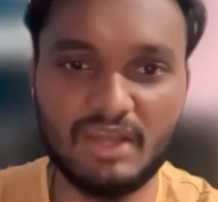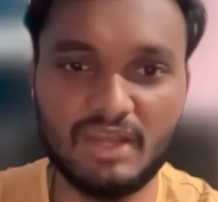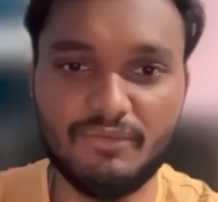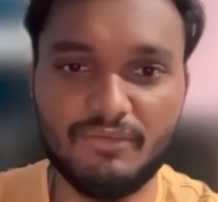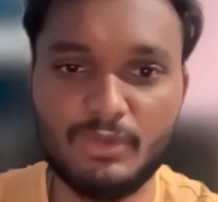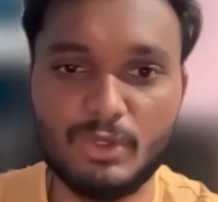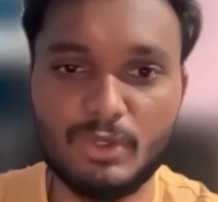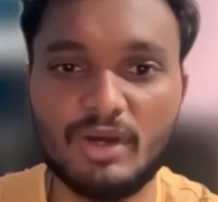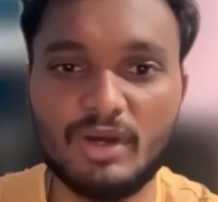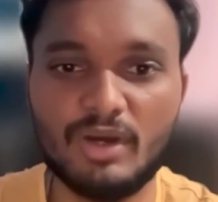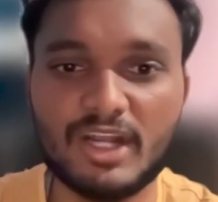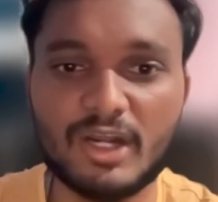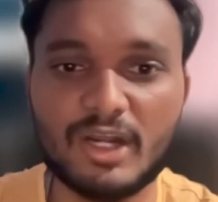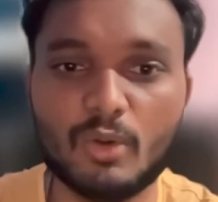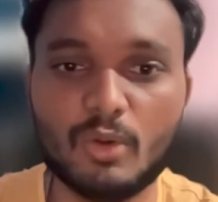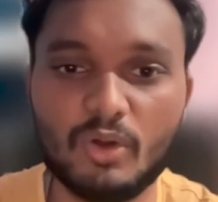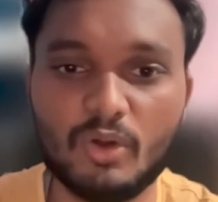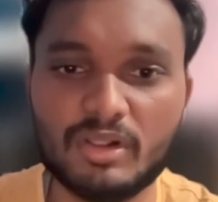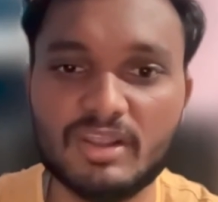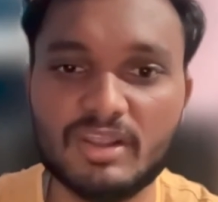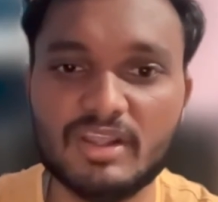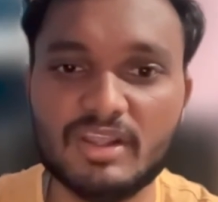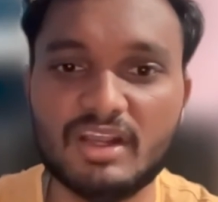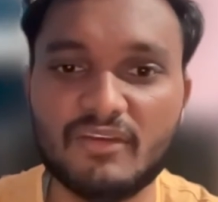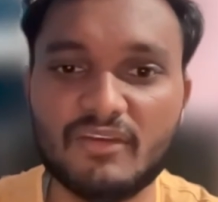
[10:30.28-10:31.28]
A ViewHolder
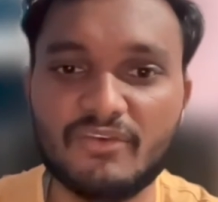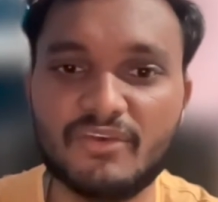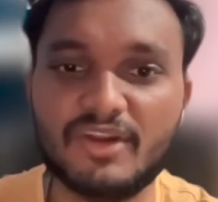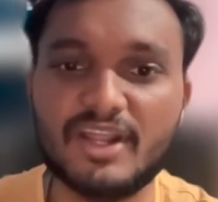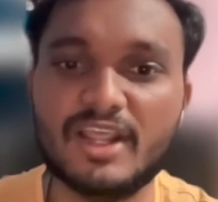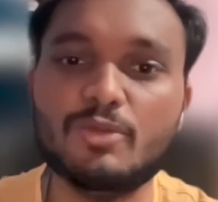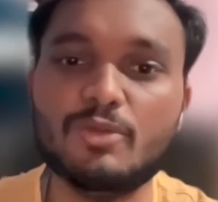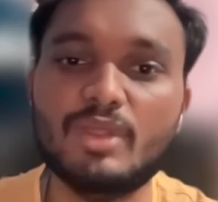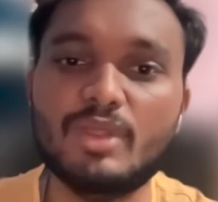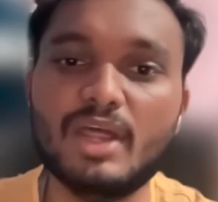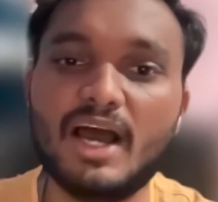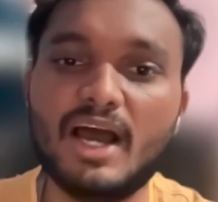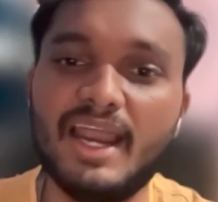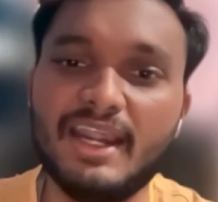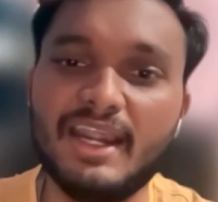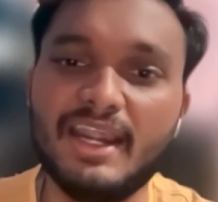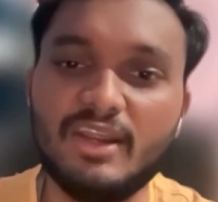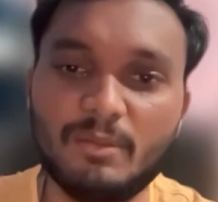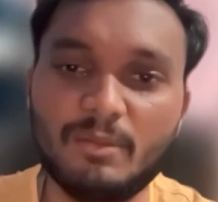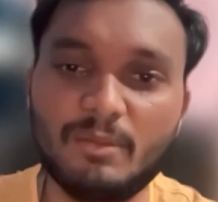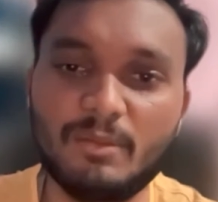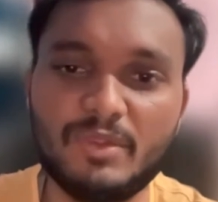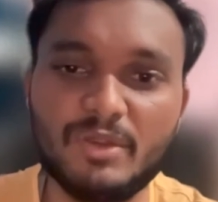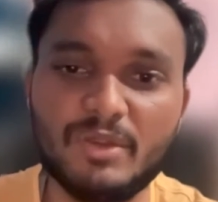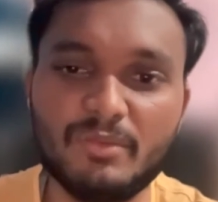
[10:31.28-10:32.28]
holds the reference to the
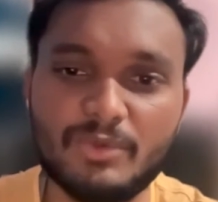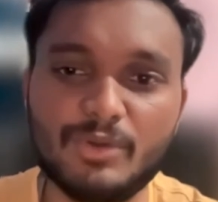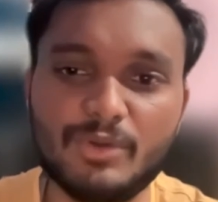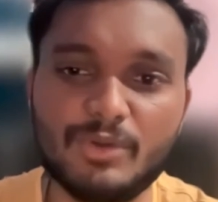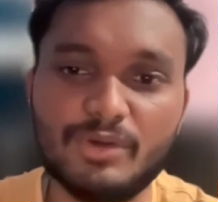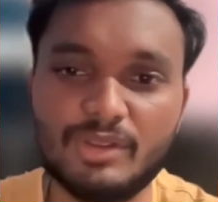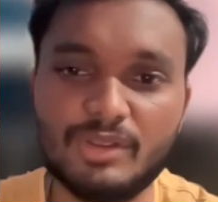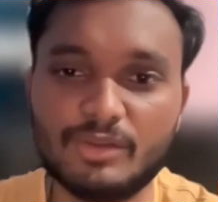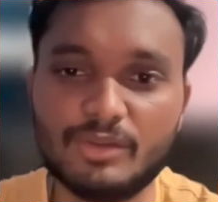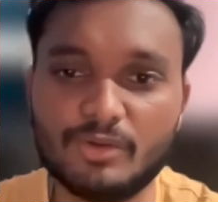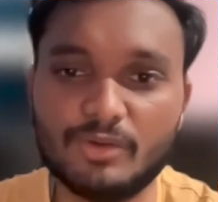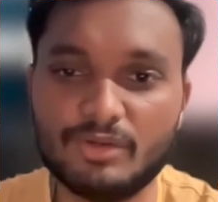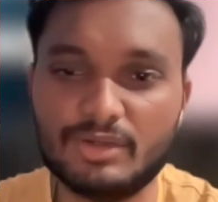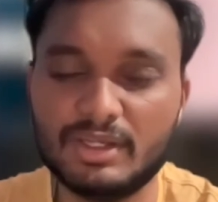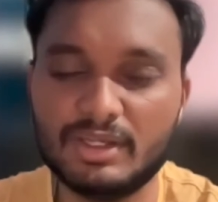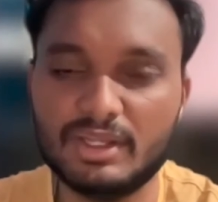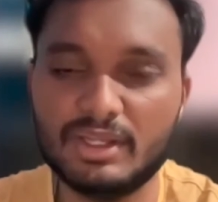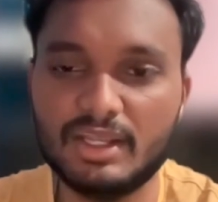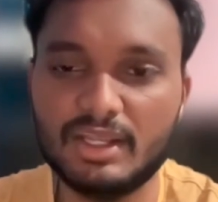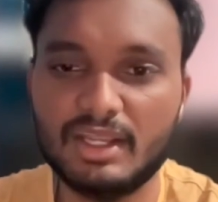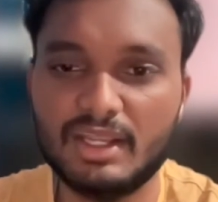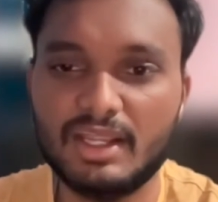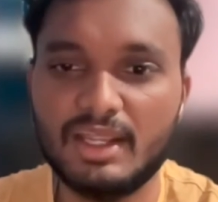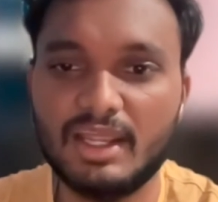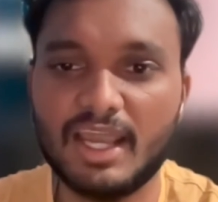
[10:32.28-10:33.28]
ID of the view
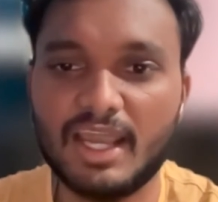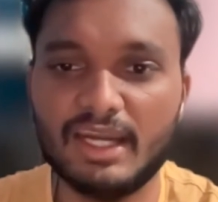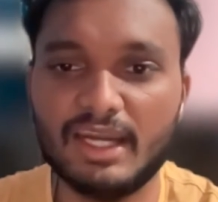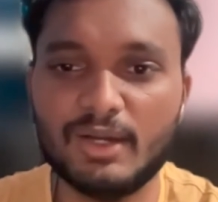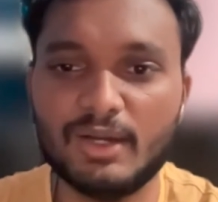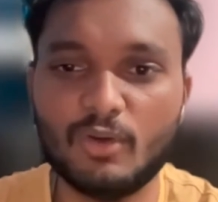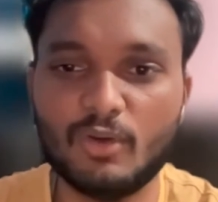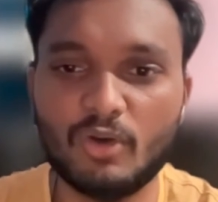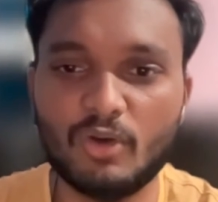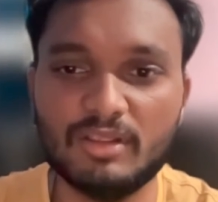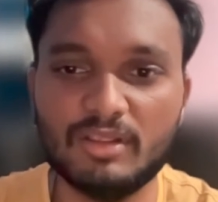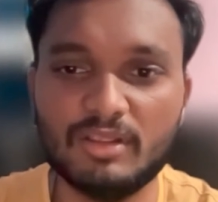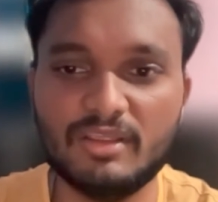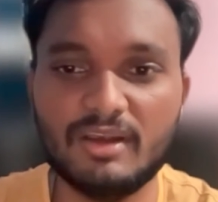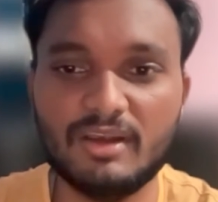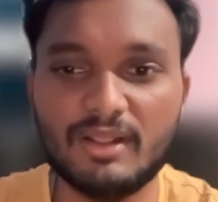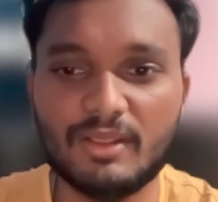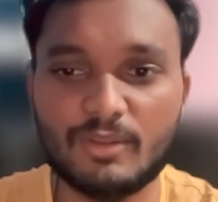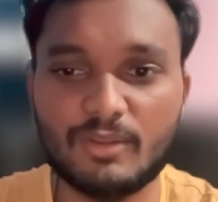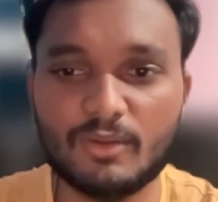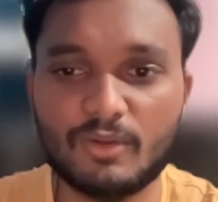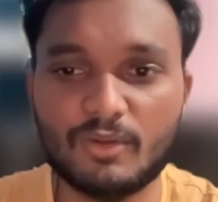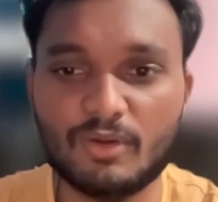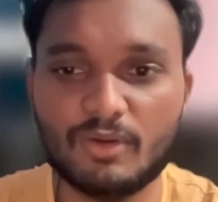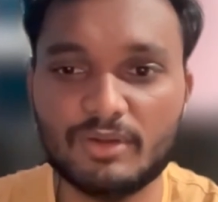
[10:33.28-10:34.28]
resource and calls
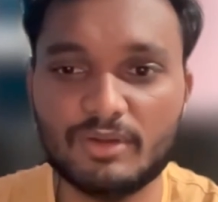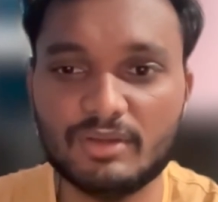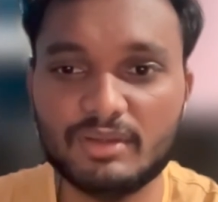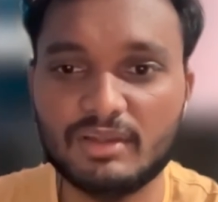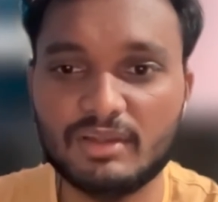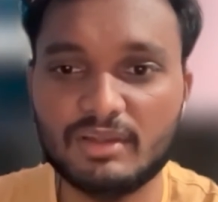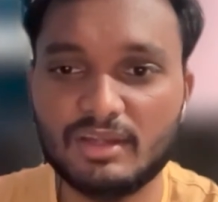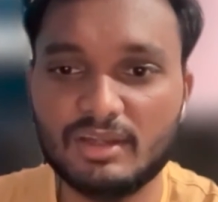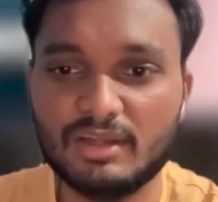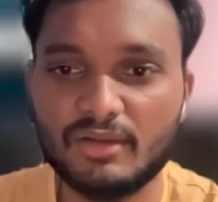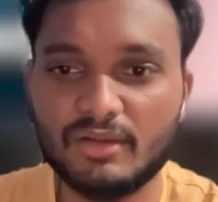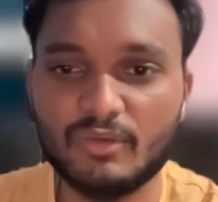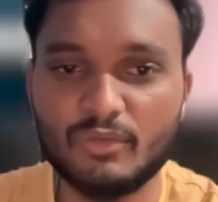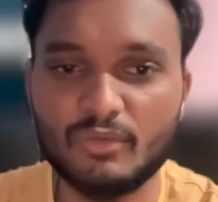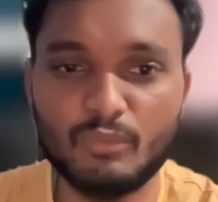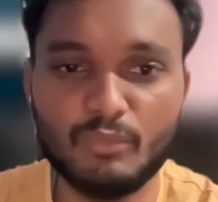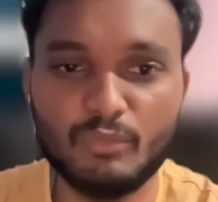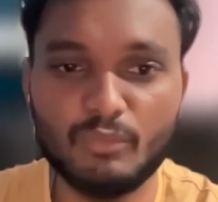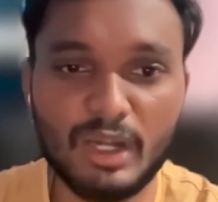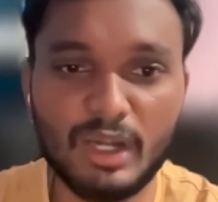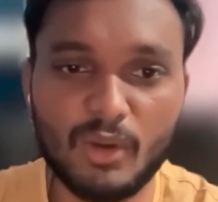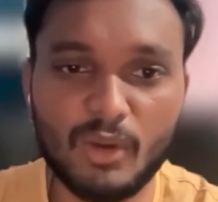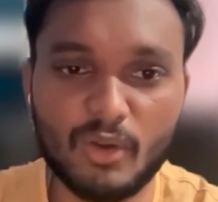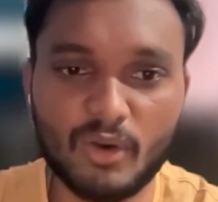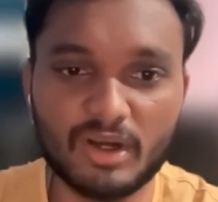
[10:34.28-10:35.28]
the resource
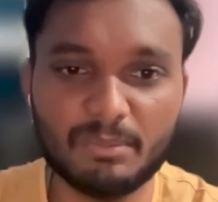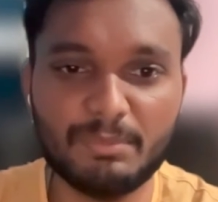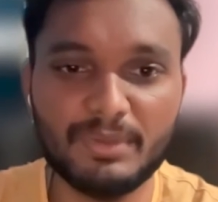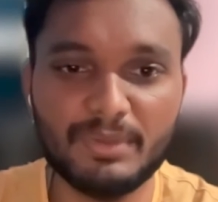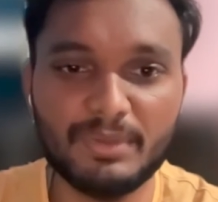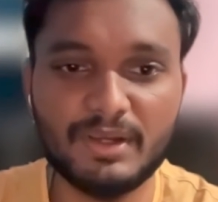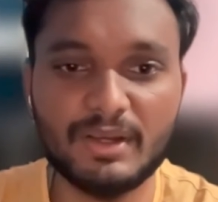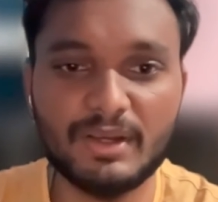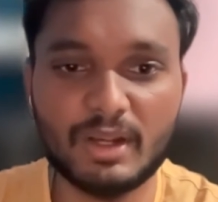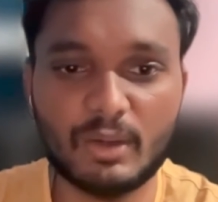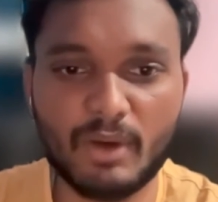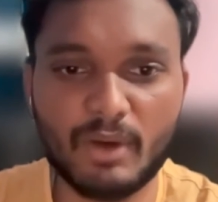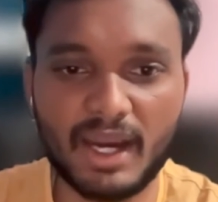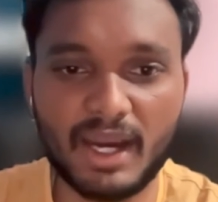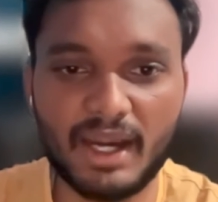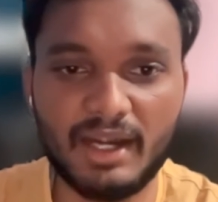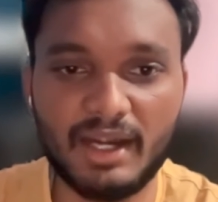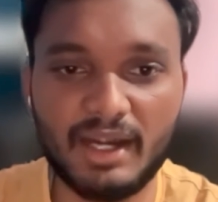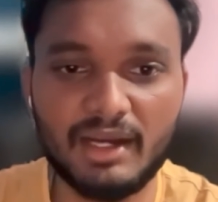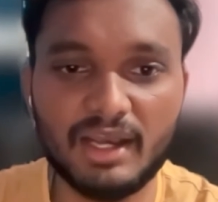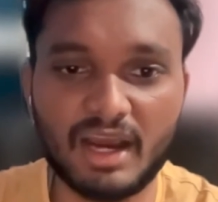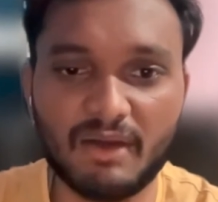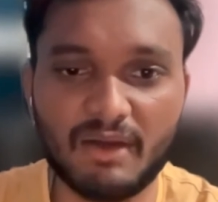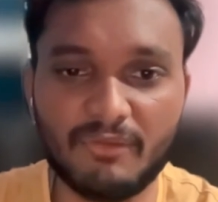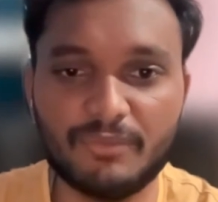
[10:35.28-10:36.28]
will not be
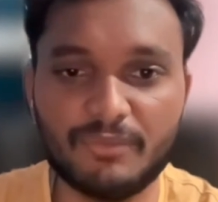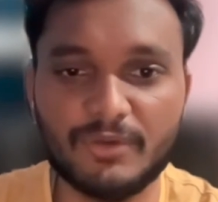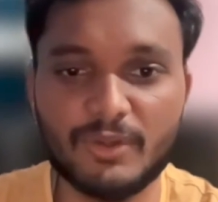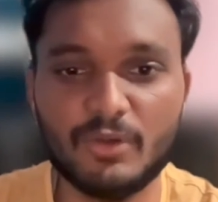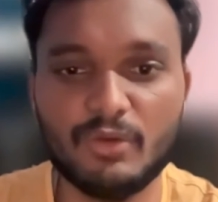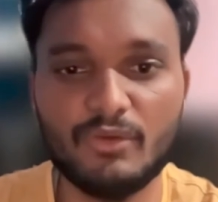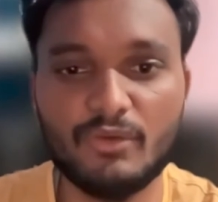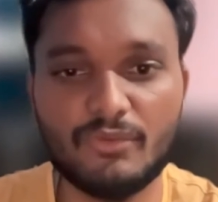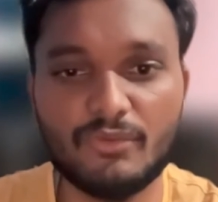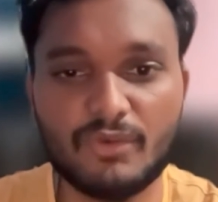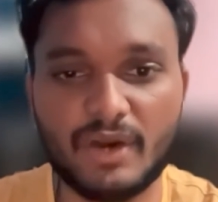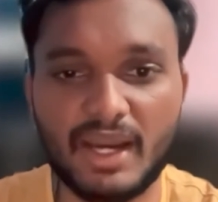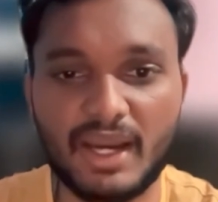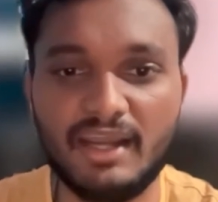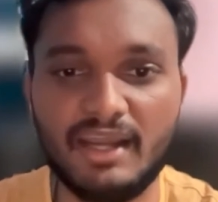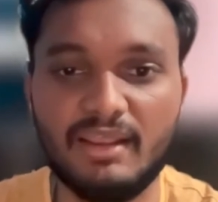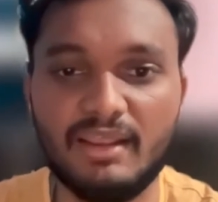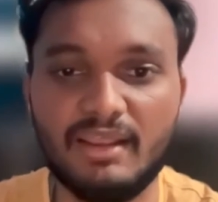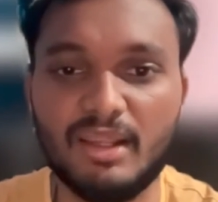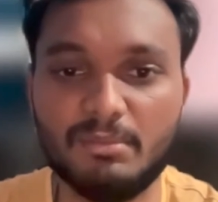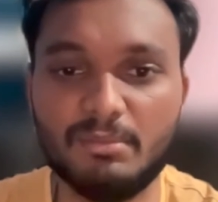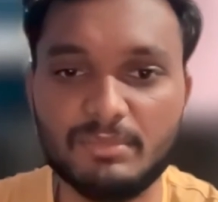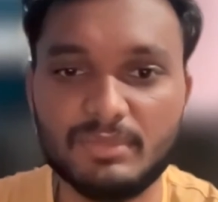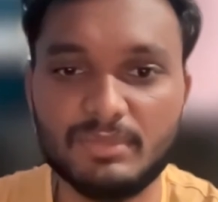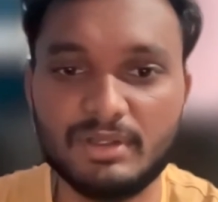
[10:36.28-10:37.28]
required after you
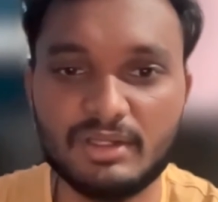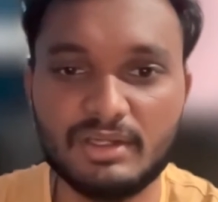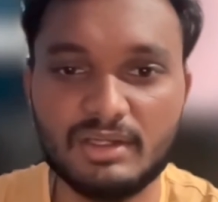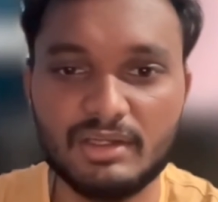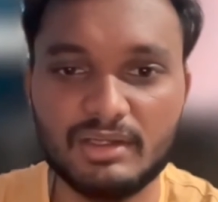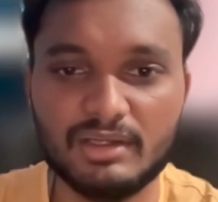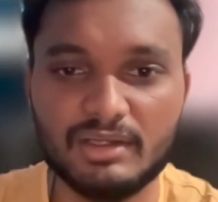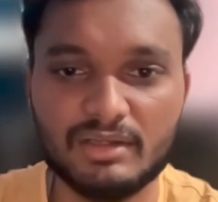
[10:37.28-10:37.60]
find them.